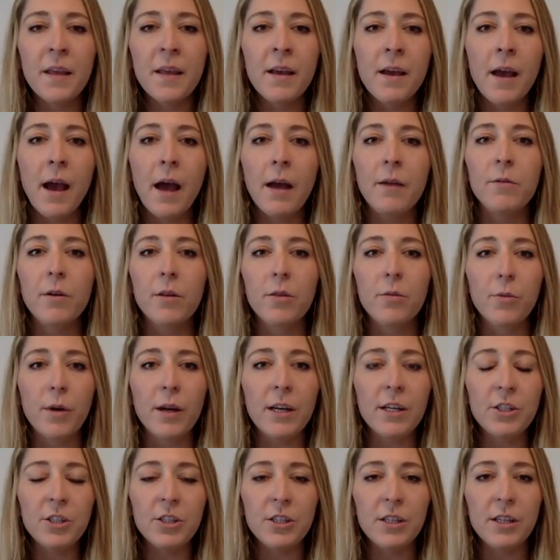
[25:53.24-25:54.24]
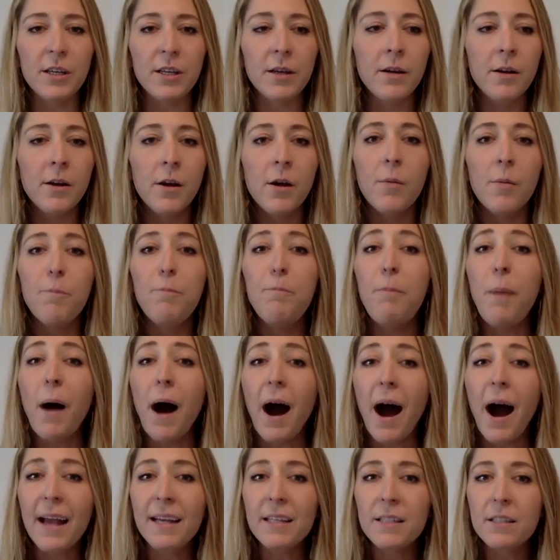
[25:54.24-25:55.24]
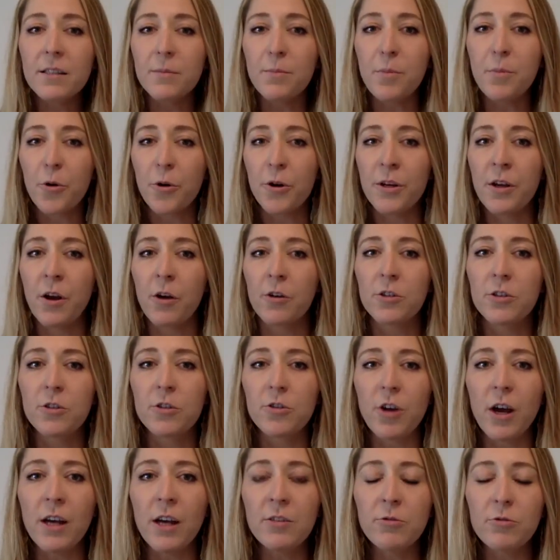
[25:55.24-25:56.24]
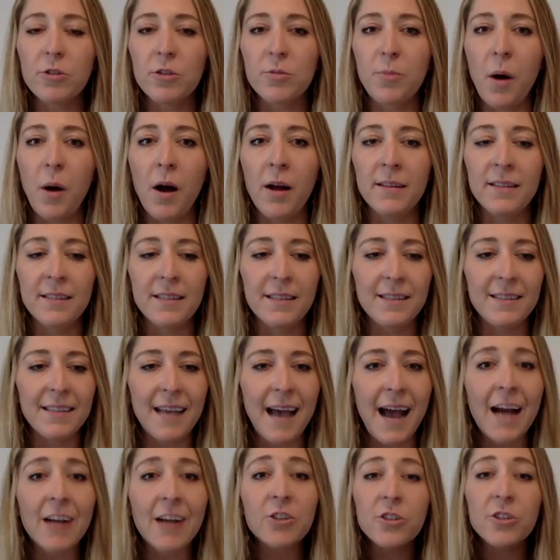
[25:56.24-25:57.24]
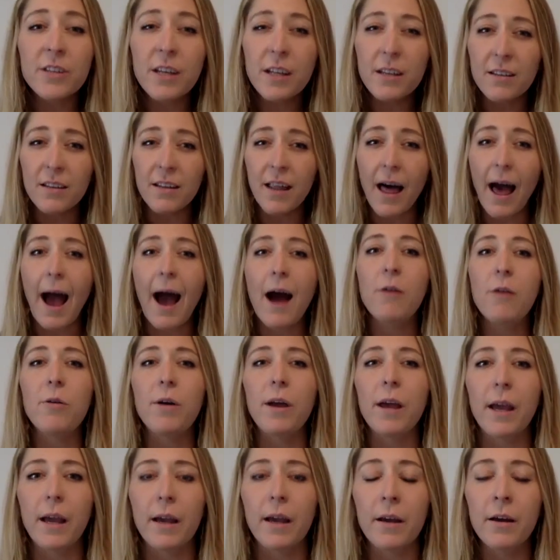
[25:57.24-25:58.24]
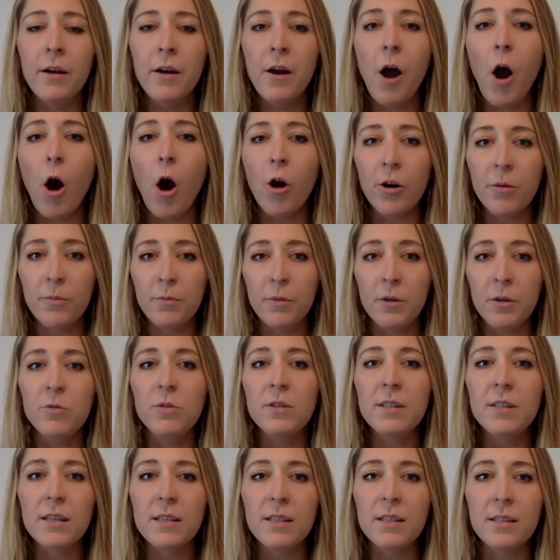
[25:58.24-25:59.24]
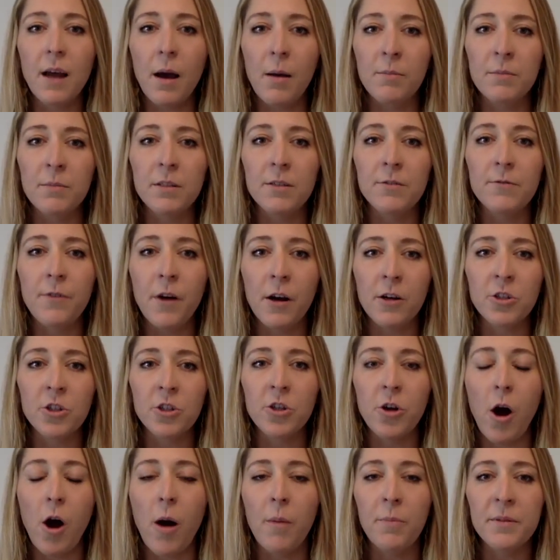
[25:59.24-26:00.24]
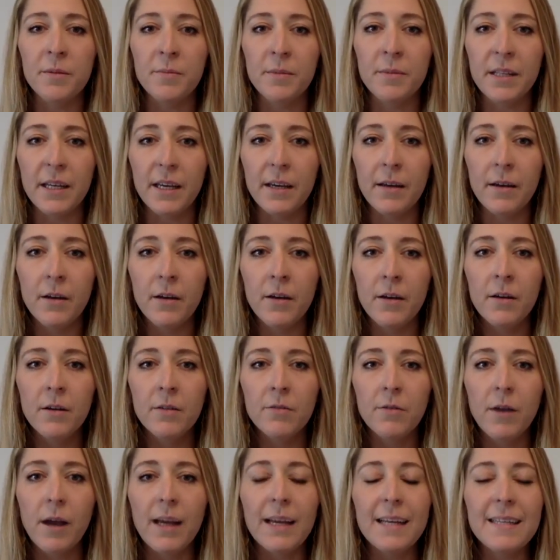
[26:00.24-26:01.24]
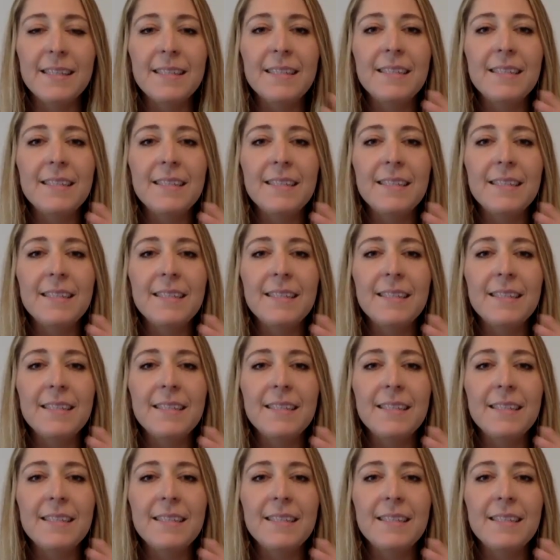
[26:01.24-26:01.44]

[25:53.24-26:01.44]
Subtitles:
and with reishi, by supporting our stress response, it's actually allowing our immune system to function optimally, right? It's